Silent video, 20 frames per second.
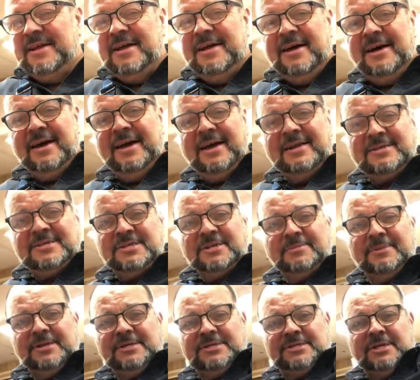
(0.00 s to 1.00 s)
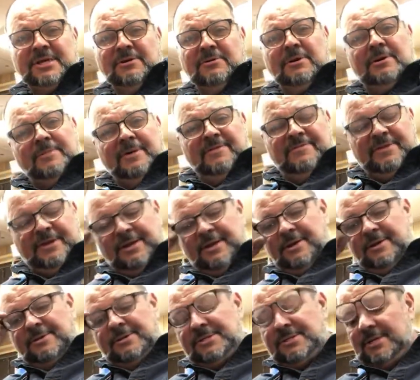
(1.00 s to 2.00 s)
I had somebody steal one of my
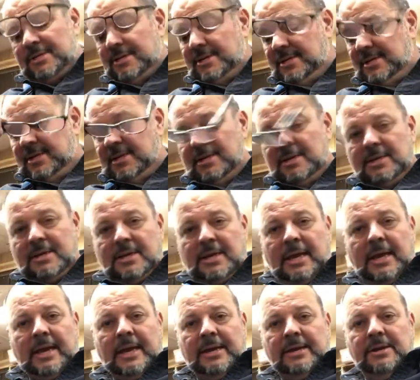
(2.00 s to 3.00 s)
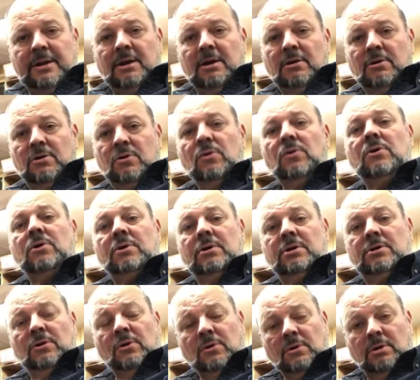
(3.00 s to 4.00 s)
videos. And, you know,
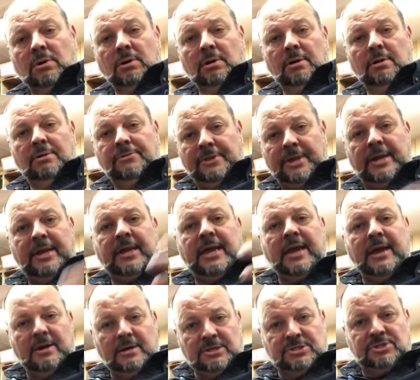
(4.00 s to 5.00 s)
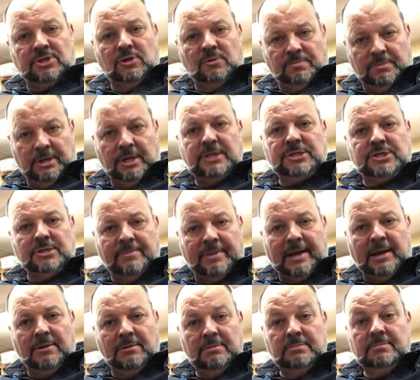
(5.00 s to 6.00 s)
Google, they care so much
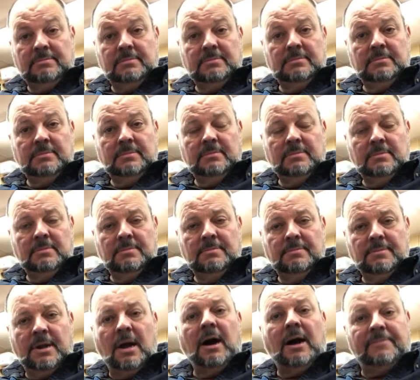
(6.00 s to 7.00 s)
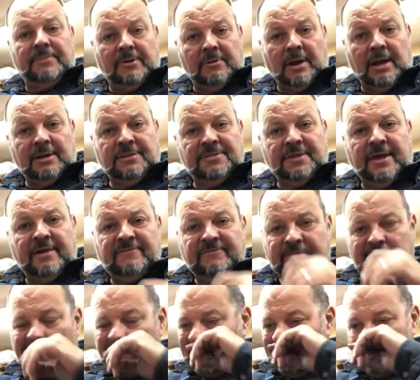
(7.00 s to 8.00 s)
about copyright theft,
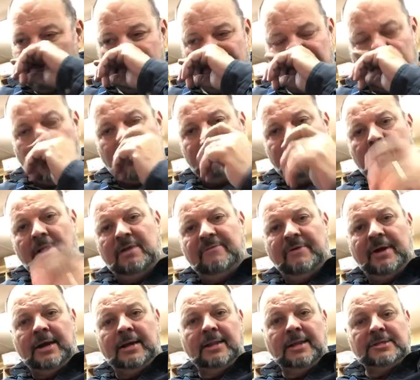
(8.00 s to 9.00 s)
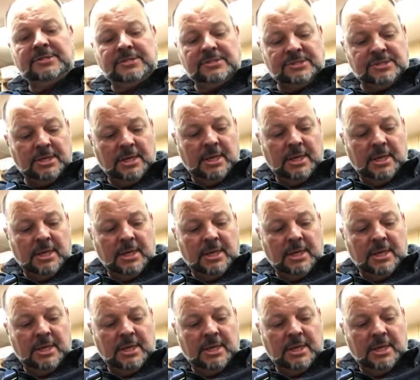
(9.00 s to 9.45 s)
copyright violations,